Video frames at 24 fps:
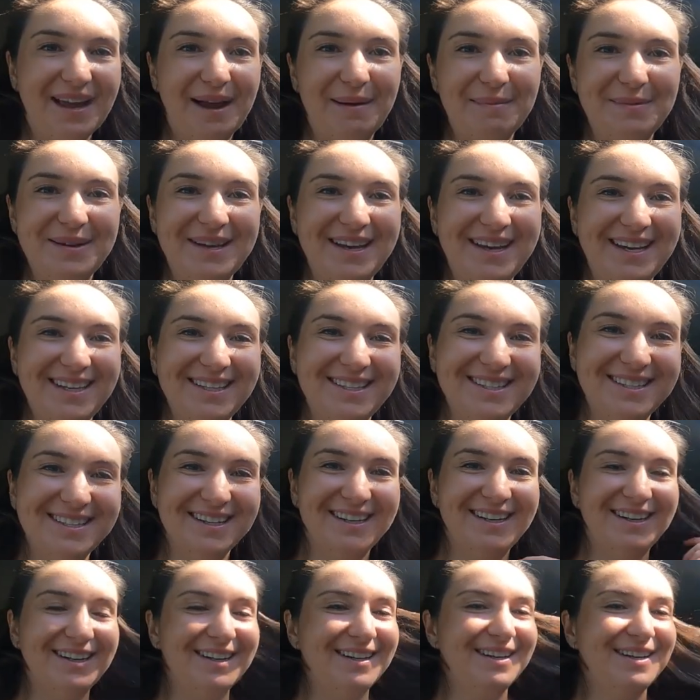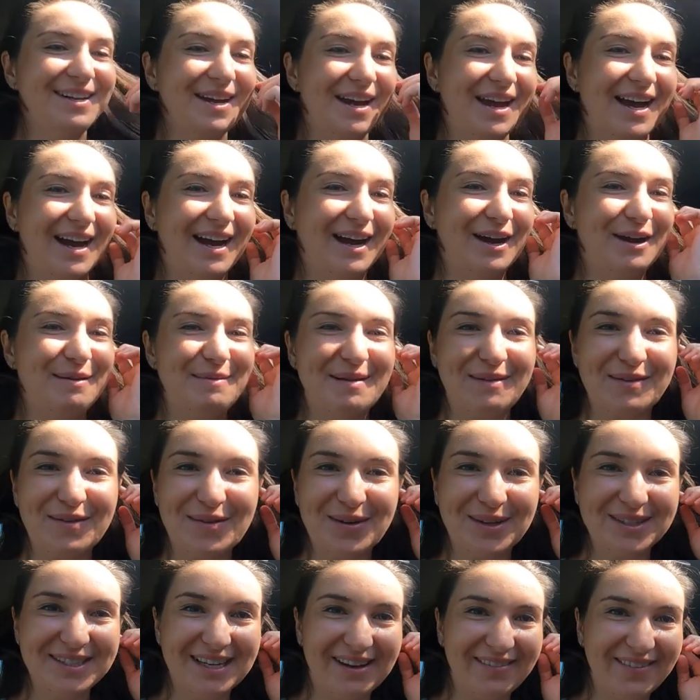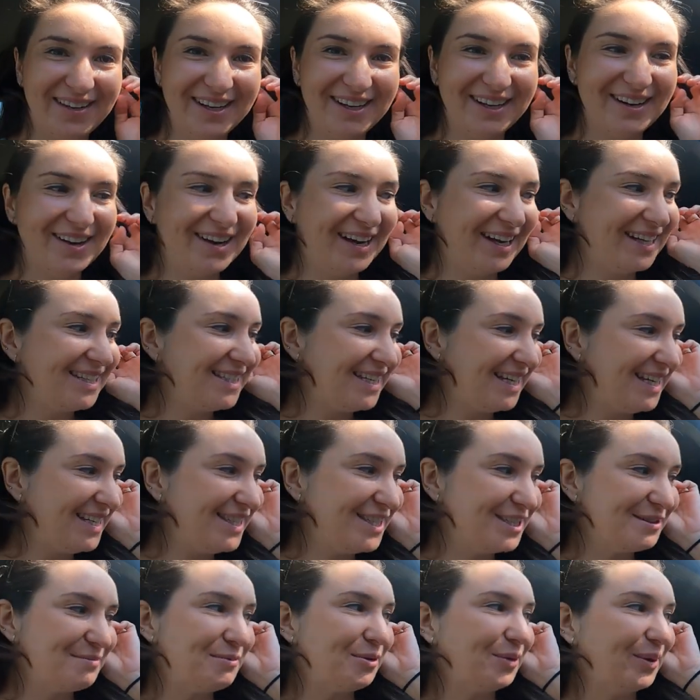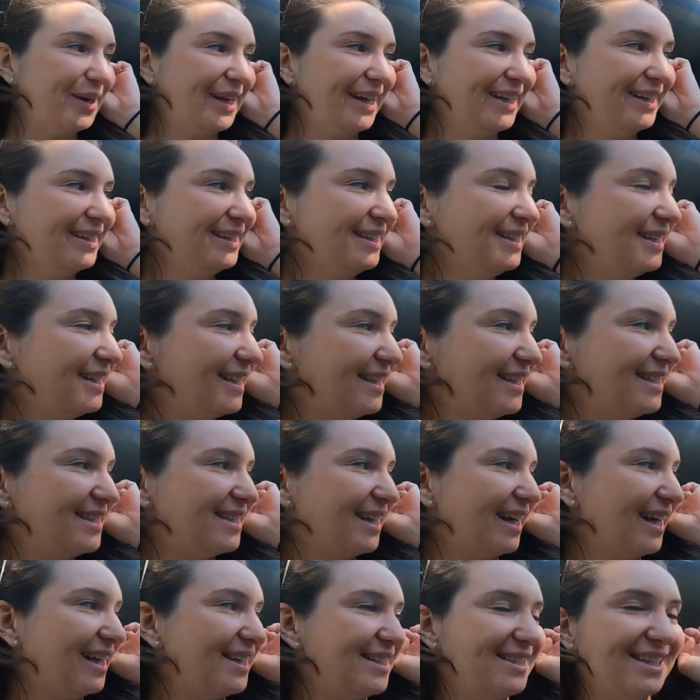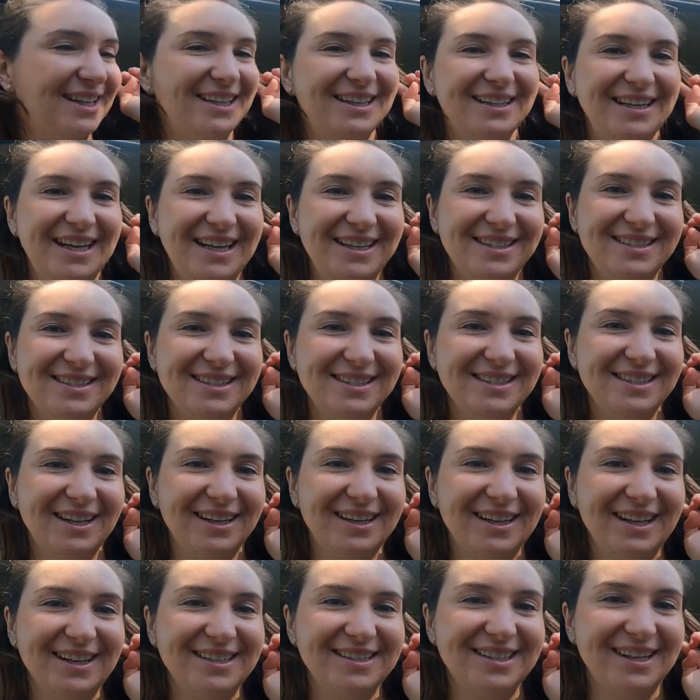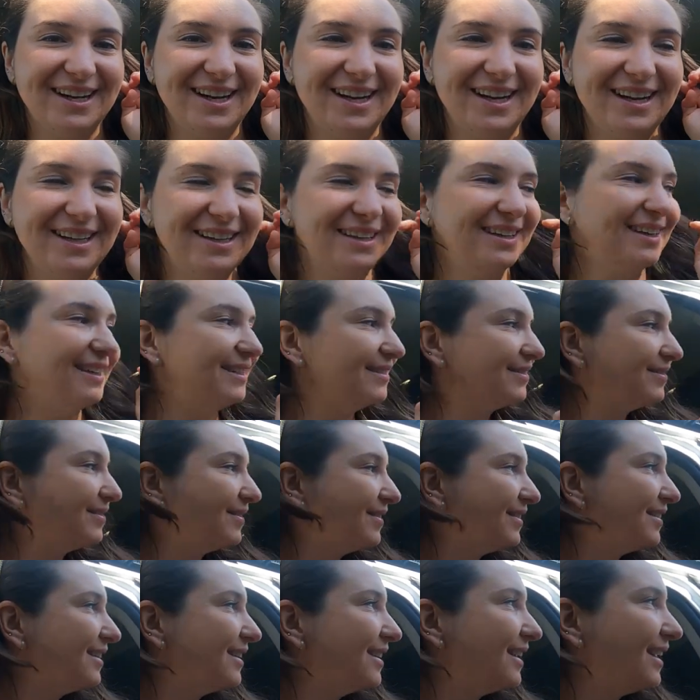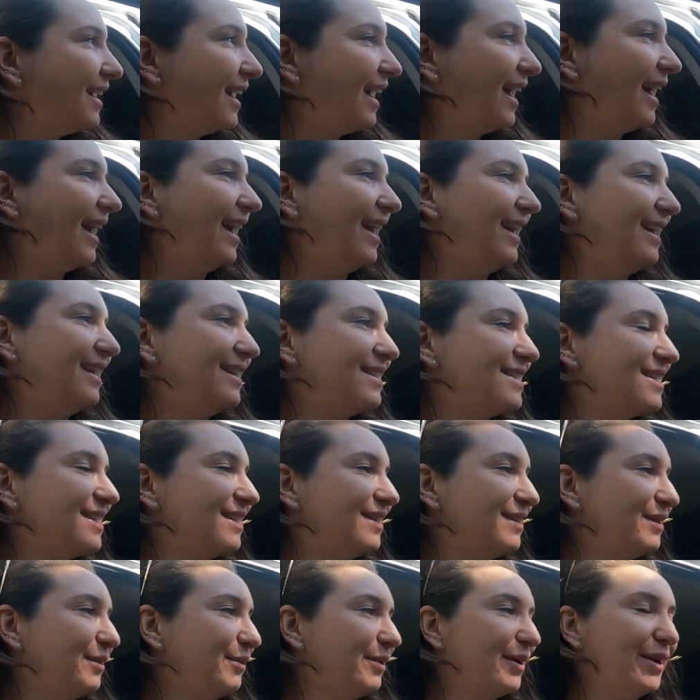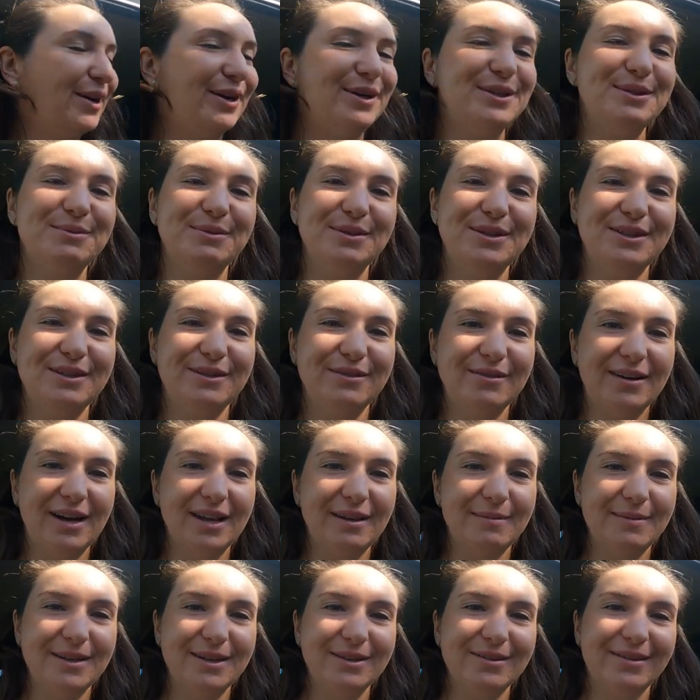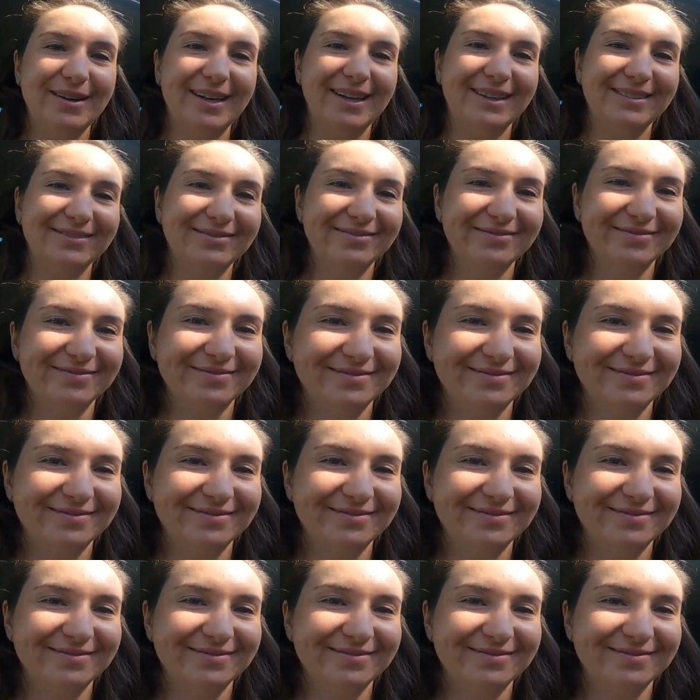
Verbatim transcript: Happy Easter! I hope everyone's having a nice Easter morning. It's uh, sun Easter Sunday today. And what else would you rather be doing